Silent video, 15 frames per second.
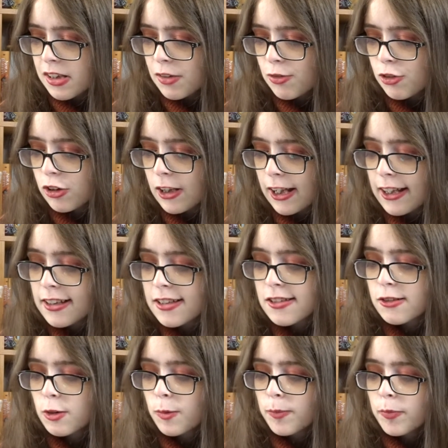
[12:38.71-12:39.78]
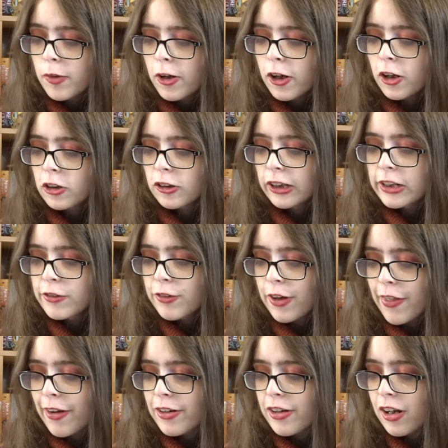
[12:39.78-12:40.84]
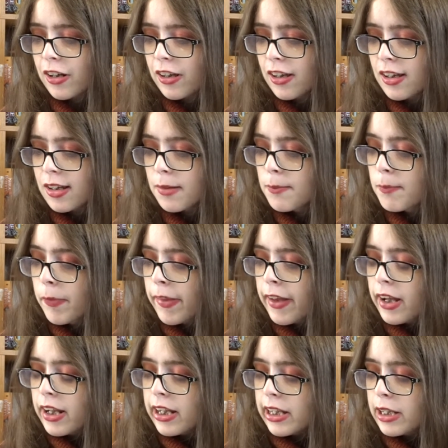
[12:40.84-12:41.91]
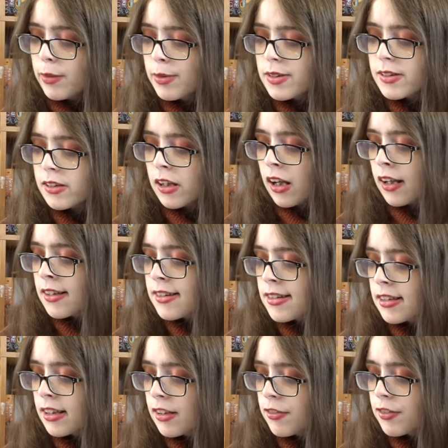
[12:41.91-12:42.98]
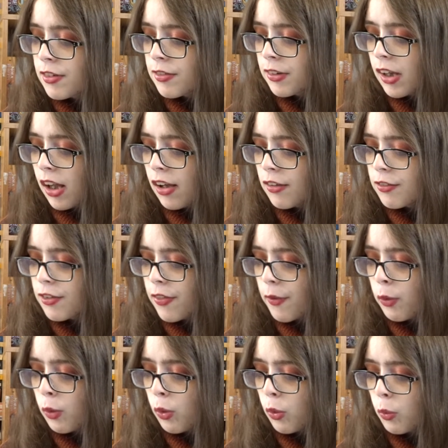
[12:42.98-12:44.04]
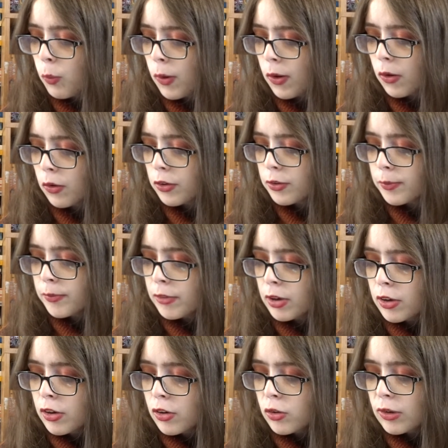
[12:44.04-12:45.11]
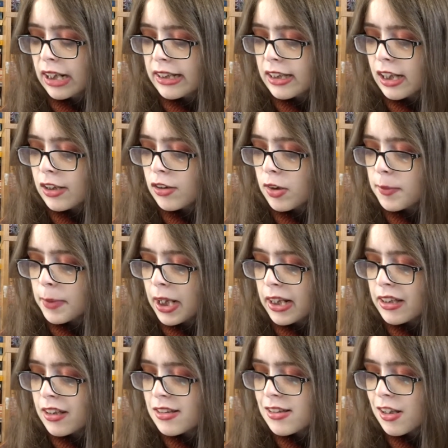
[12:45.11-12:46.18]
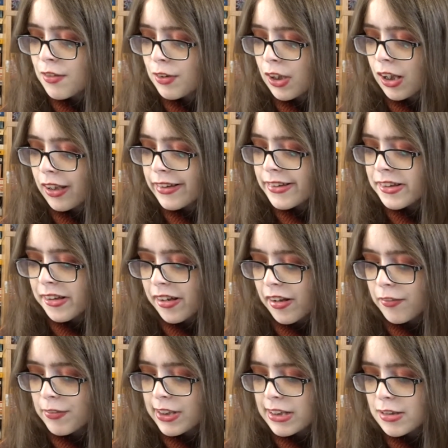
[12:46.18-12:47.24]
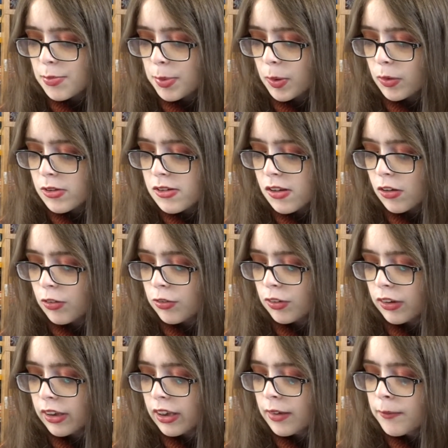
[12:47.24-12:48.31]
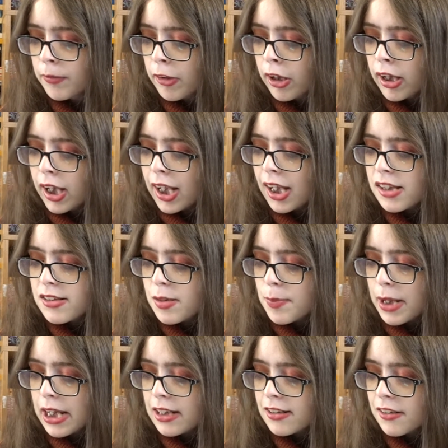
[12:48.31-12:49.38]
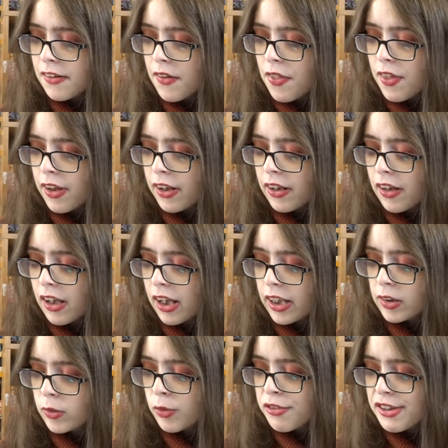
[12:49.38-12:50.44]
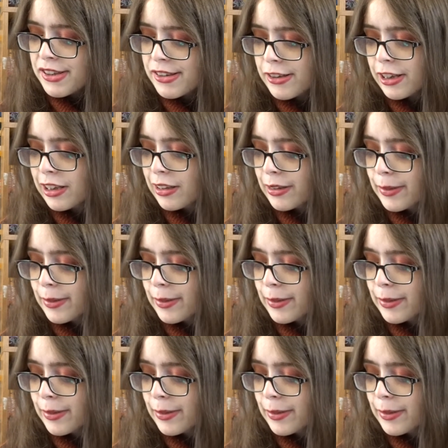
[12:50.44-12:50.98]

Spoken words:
she asked. Her grandfather nodded. "He was God's gift of love to the whole world. Red can remind us of God's love," he spoke softly as he painted a thick line on the stick.